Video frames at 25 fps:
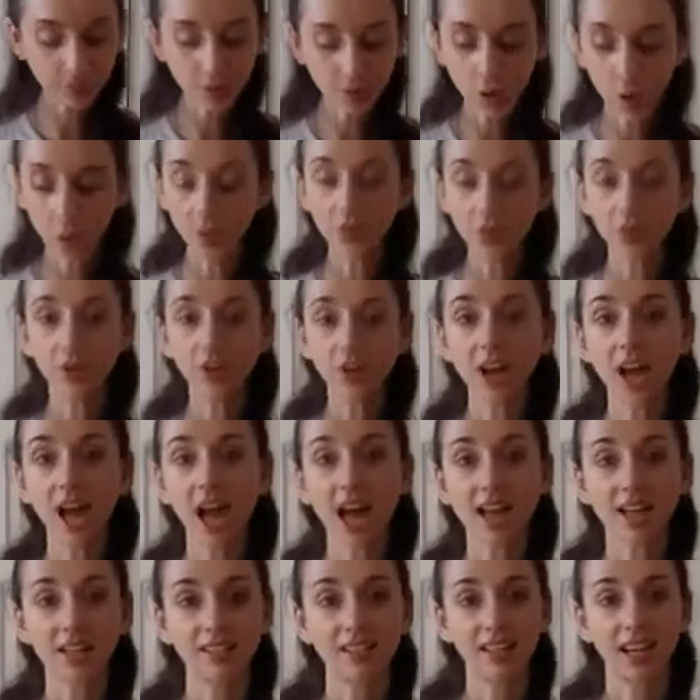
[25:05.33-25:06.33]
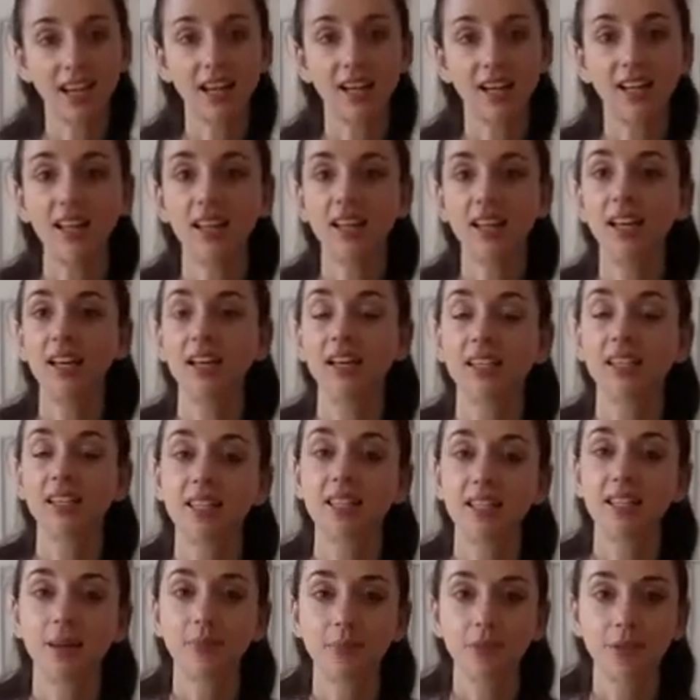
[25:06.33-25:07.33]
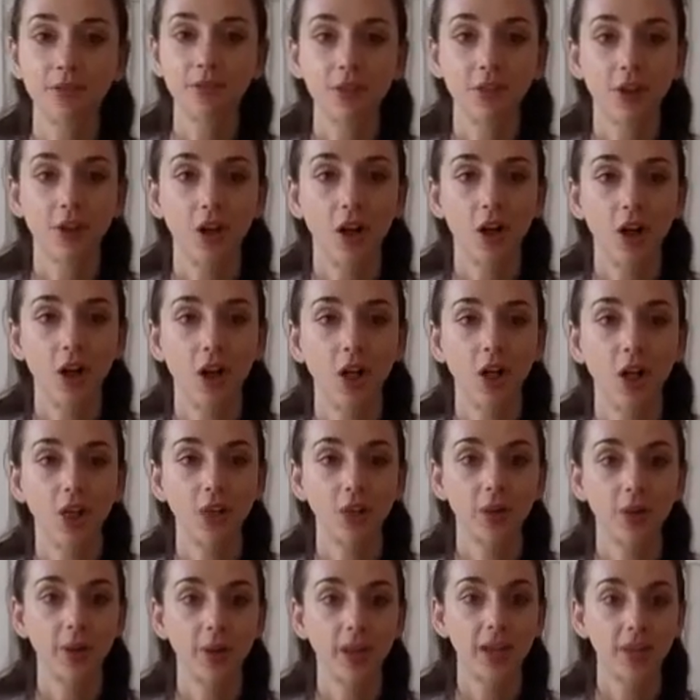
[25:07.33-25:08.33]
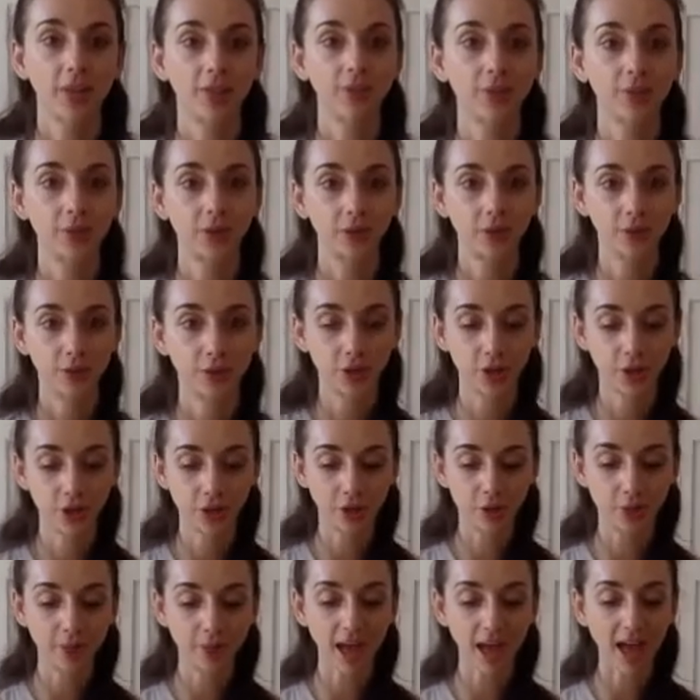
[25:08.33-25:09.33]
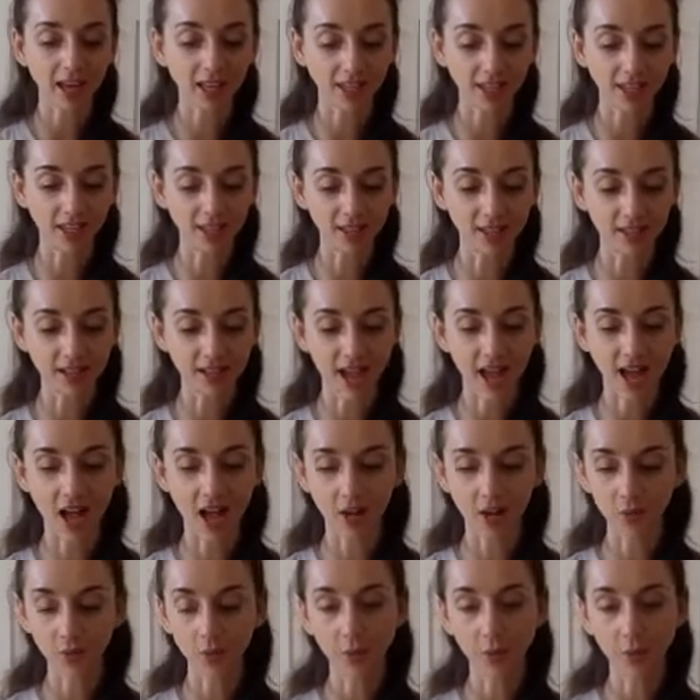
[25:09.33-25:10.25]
With your exhale, step the foot all the way through. Turn your back heel down.